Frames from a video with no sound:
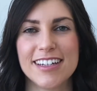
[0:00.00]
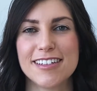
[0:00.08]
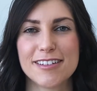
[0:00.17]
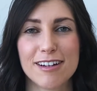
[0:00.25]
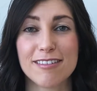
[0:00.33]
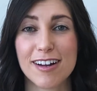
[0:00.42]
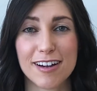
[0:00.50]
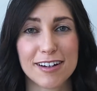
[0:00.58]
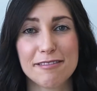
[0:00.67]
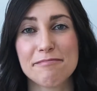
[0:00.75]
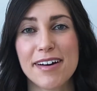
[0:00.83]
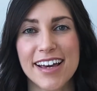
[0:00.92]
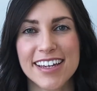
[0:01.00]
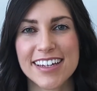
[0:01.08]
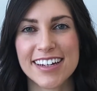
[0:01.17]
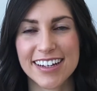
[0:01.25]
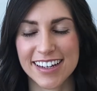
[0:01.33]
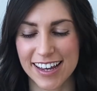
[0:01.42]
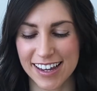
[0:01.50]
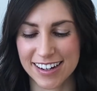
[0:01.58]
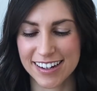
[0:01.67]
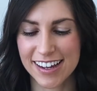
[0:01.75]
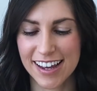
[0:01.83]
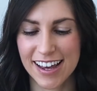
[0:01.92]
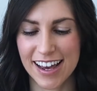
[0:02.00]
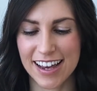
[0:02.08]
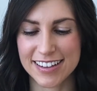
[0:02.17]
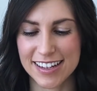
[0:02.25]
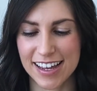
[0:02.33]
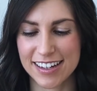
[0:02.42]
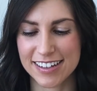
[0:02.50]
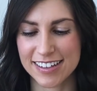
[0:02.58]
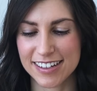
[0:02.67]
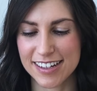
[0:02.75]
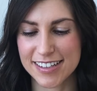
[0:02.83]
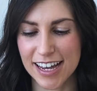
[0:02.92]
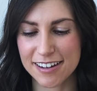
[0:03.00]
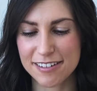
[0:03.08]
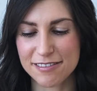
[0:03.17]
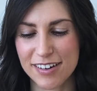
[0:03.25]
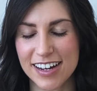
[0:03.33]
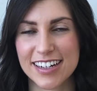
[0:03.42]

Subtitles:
so I'm not gonna buying it again. And then the second one